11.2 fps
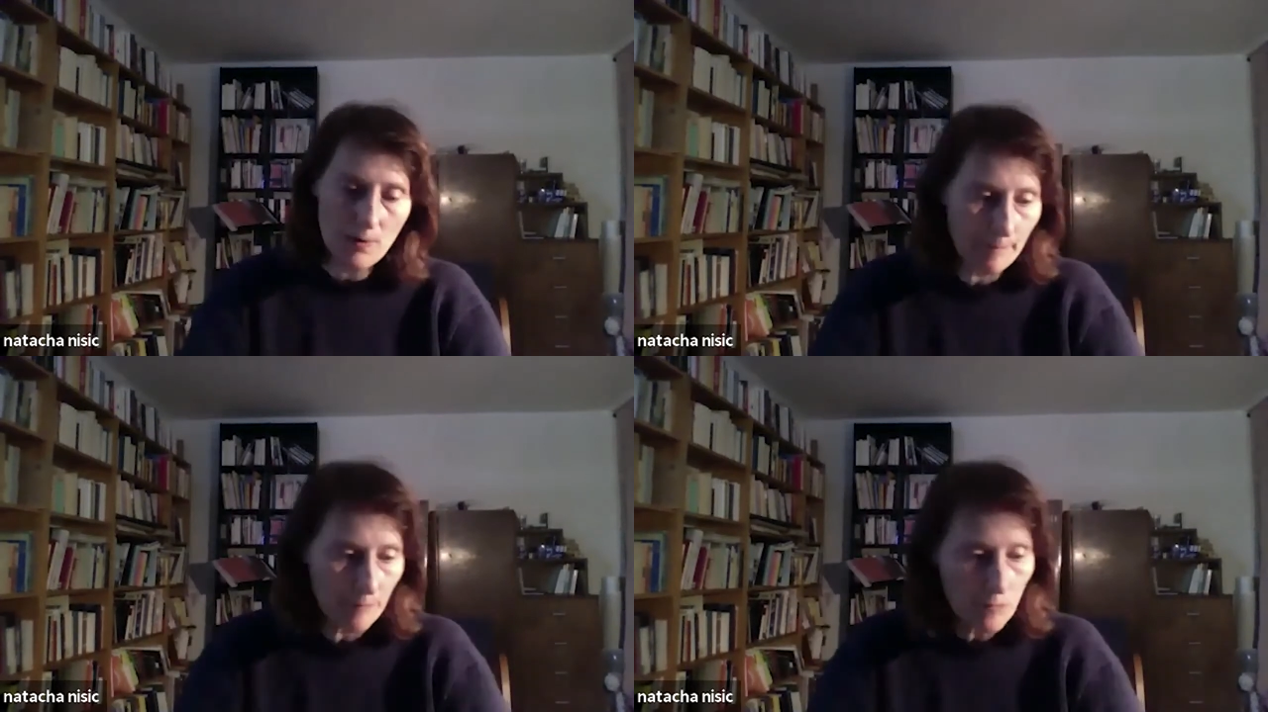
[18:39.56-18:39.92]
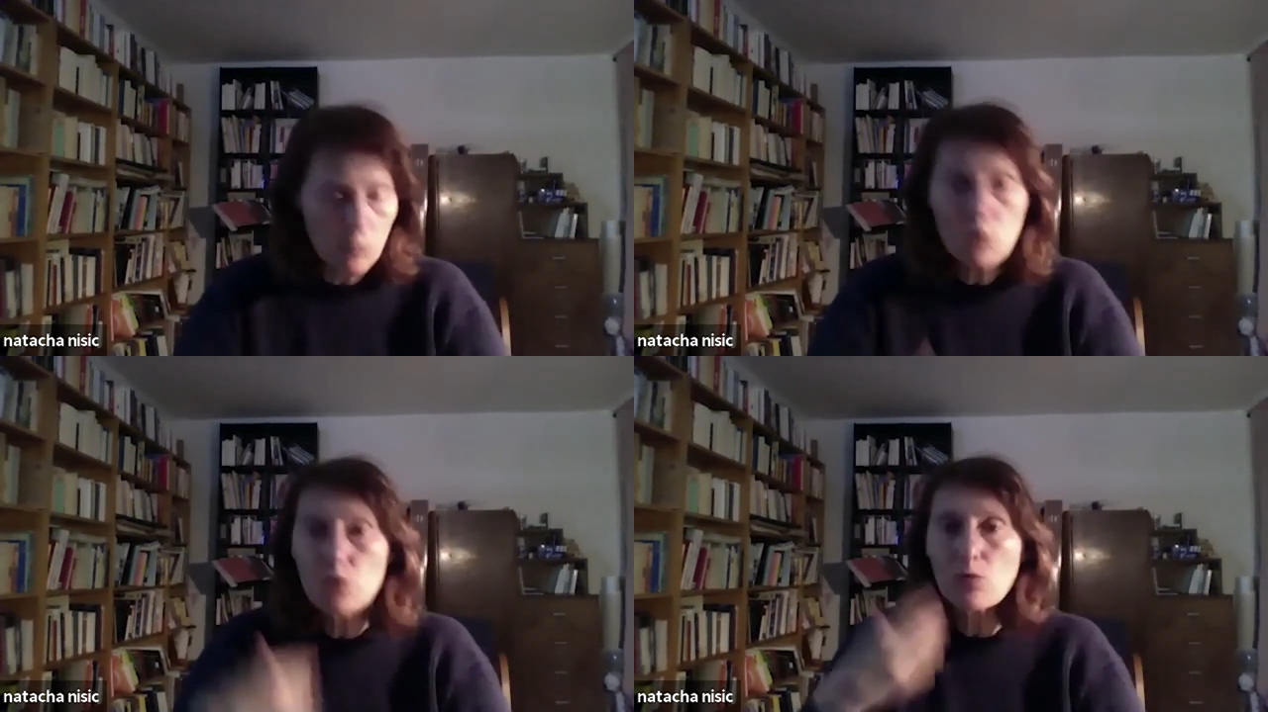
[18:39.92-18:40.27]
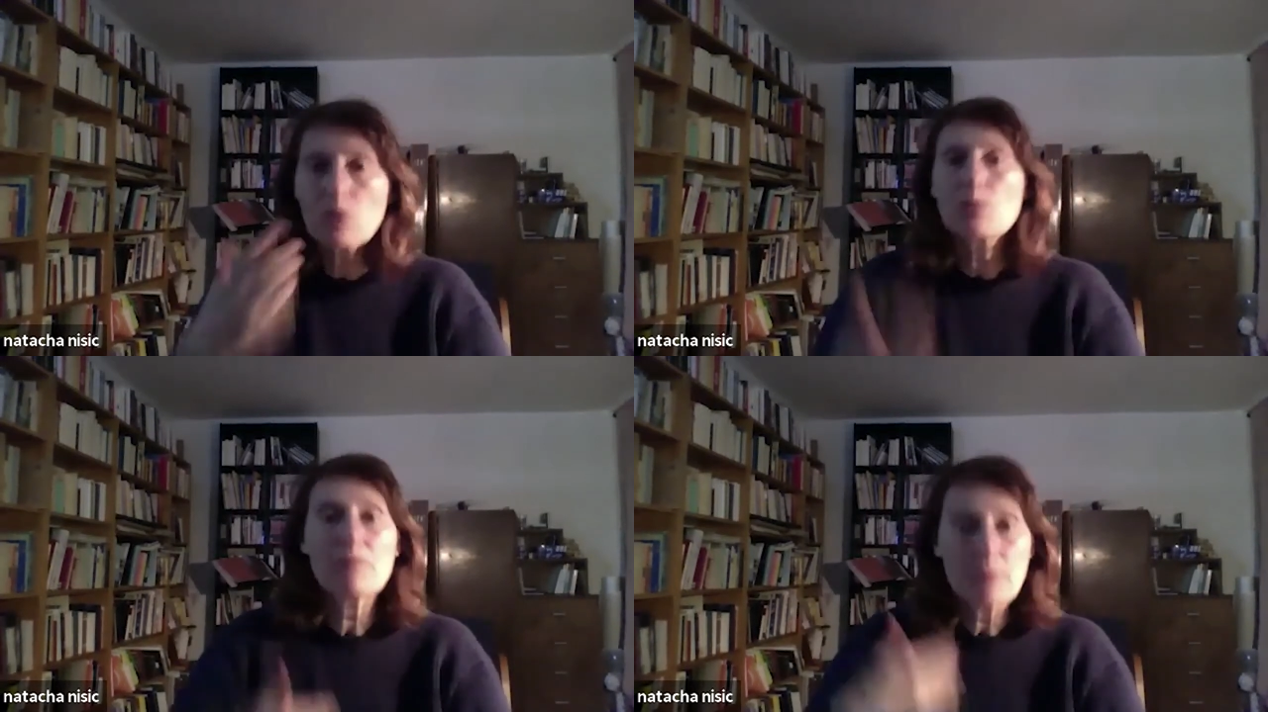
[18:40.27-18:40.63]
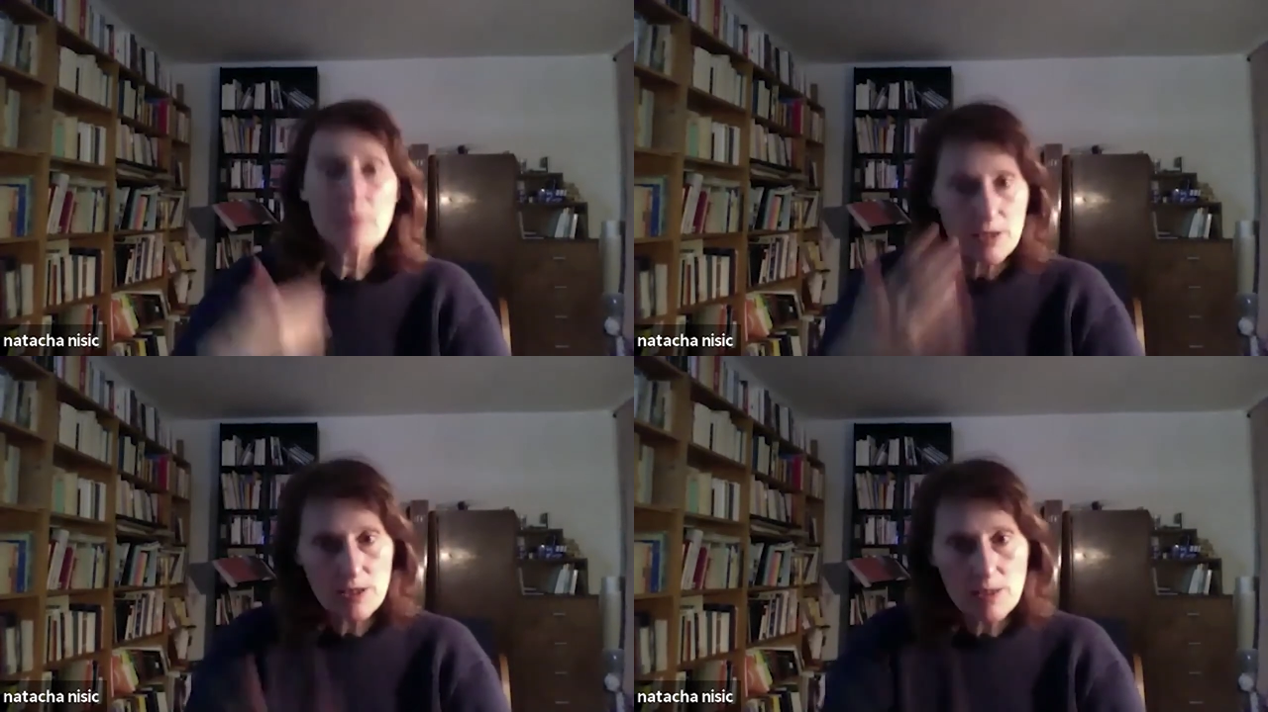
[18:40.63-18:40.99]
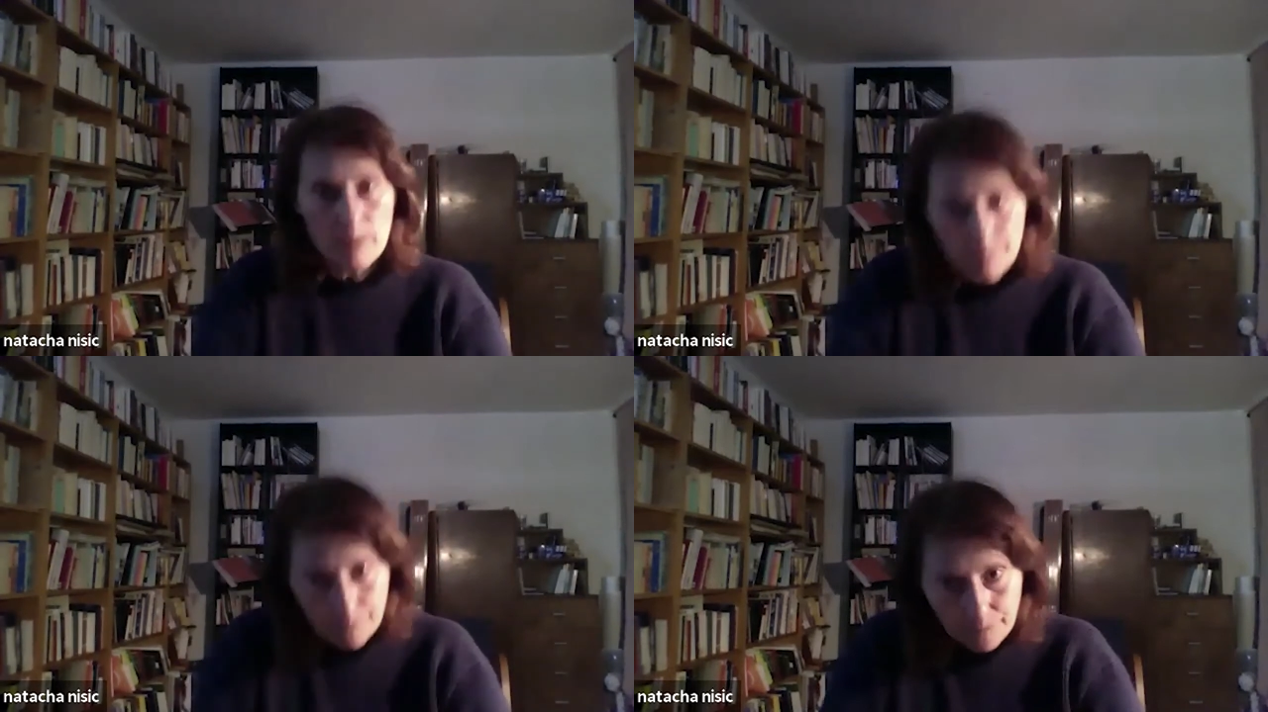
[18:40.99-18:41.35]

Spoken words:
mutual reflection